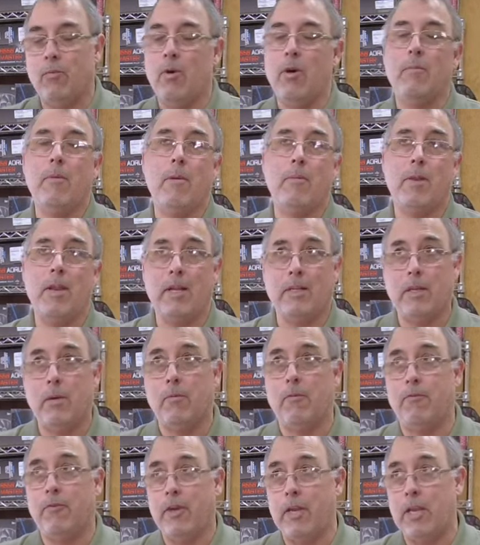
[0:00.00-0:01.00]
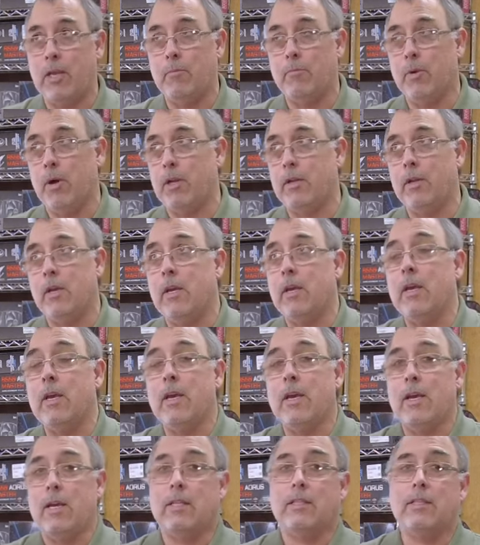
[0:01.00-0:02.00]
Well, maybe not double feeding, but
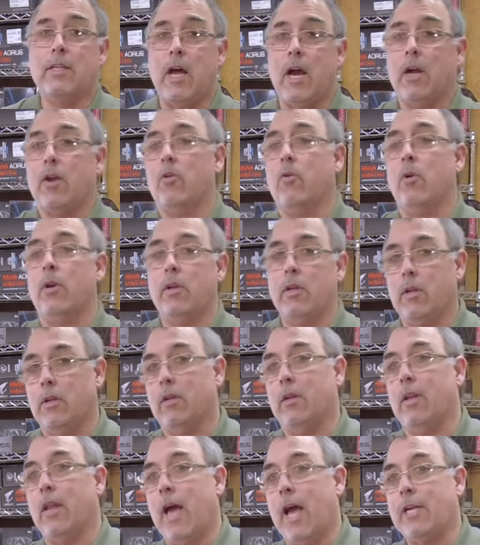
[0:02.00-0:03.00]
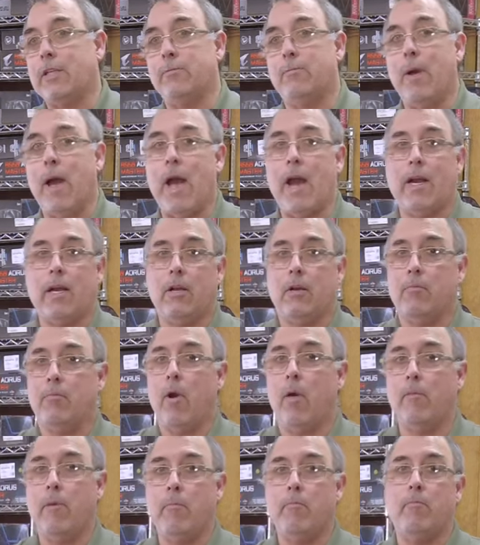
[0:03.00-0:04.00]
it's not going to latch back. It'll
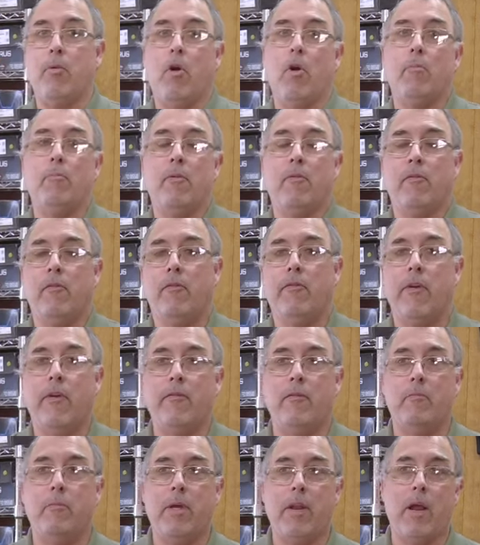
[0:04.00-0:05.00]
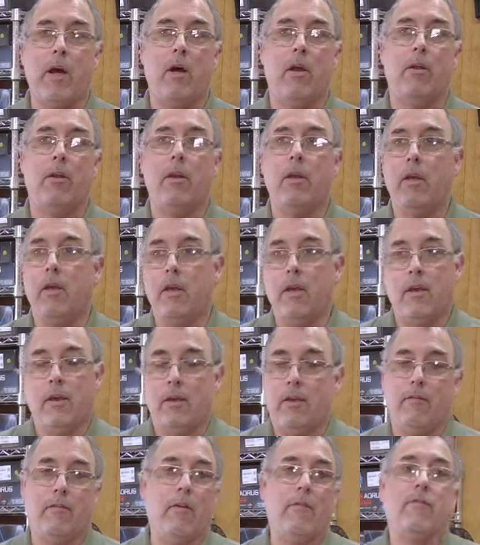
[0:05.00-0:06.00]
probably burp if you've ever been on,
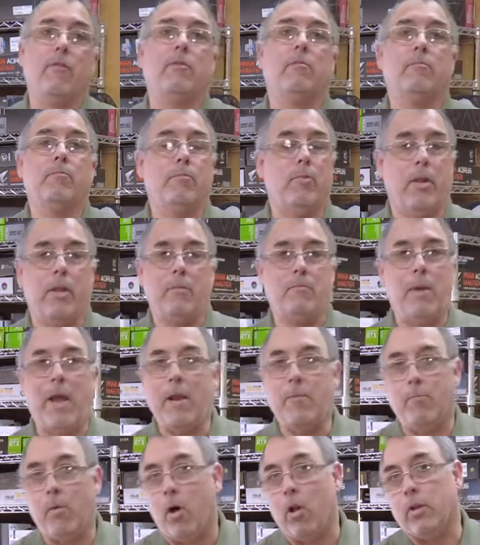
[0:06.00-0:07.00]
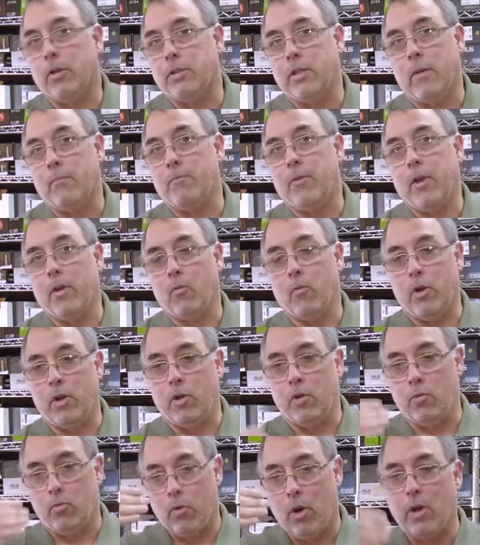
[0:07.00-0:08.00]
if you've ever played paintball or something. When
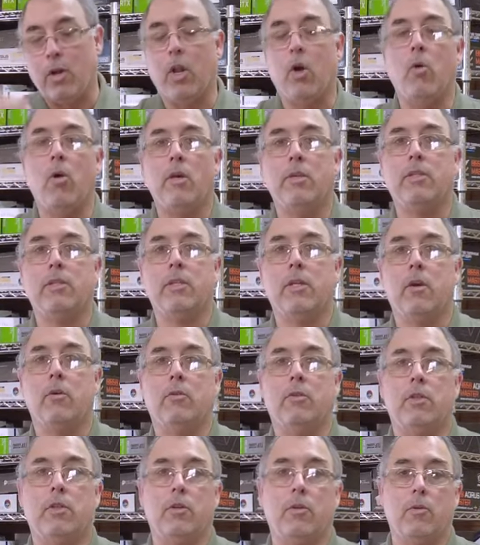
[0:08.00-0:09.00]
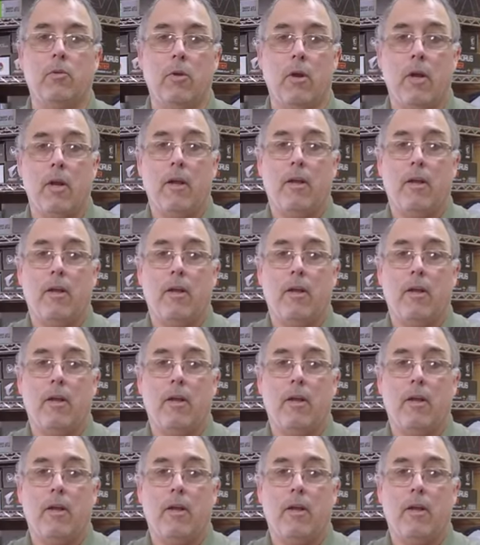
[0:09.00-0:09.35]
you run low on CO2,